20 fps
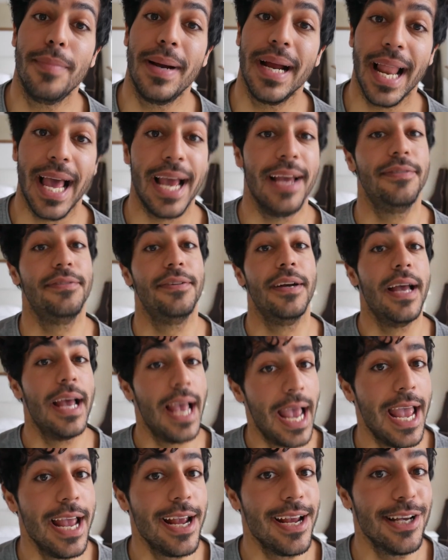my life.
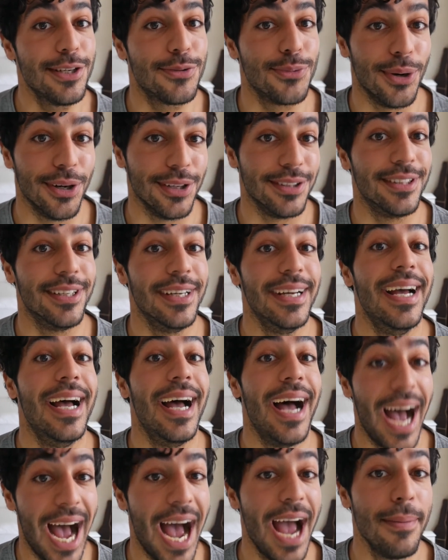And guess what?
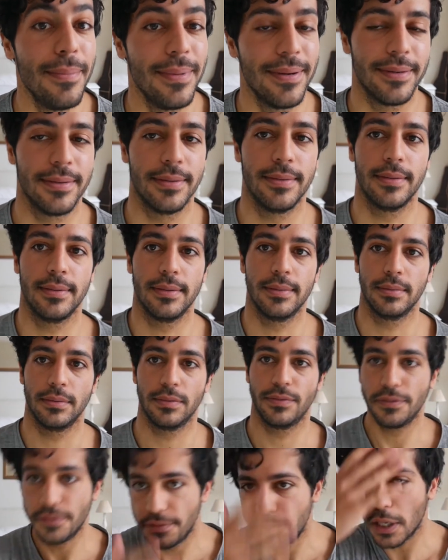I'm
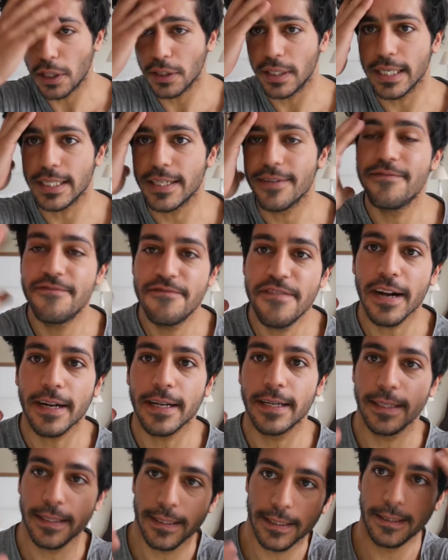fuck,
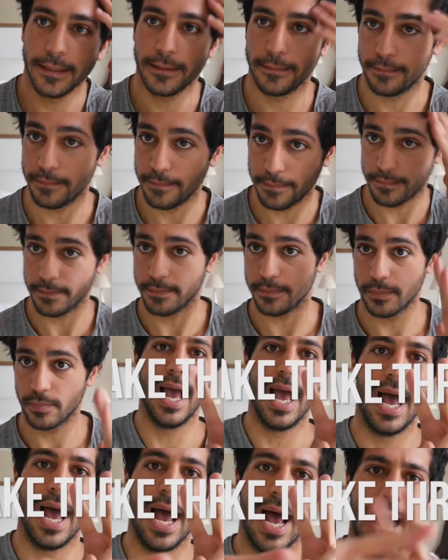fuck.
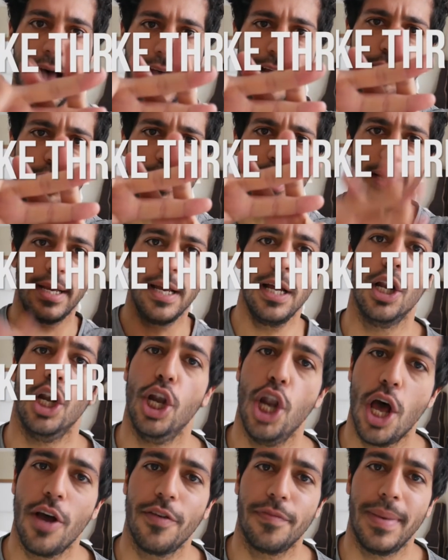Hashtag
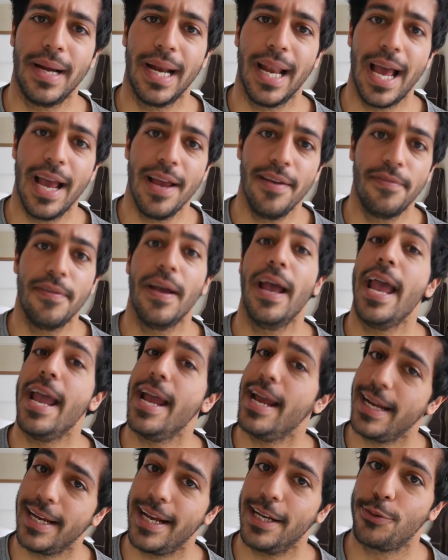love my life.
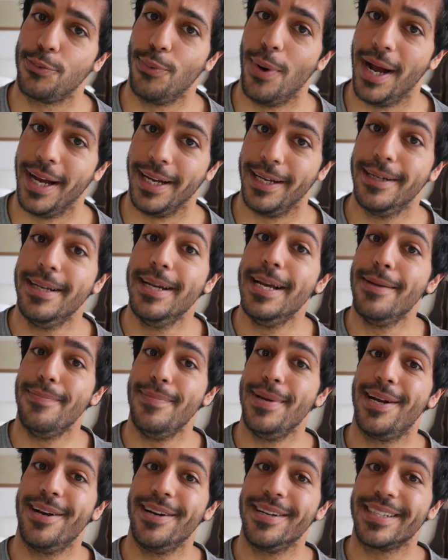And guess why?
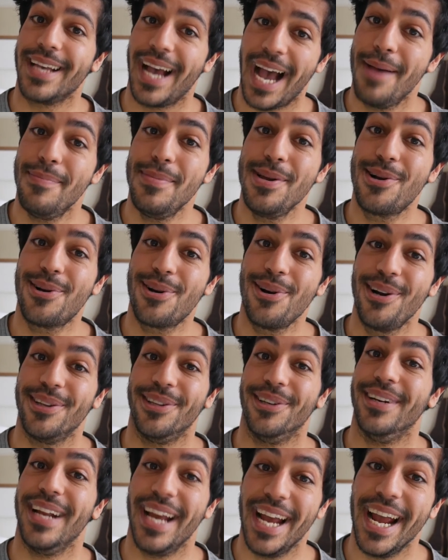Because I'm in
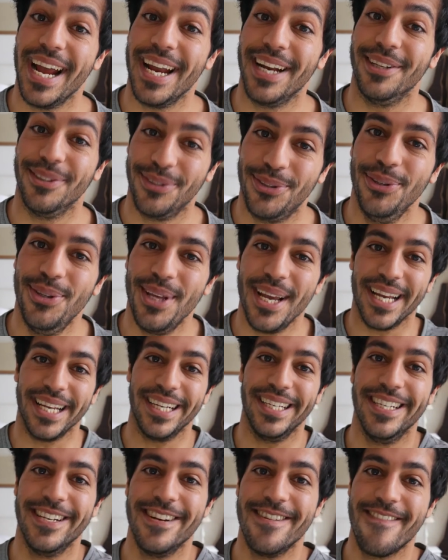Croydon. And today,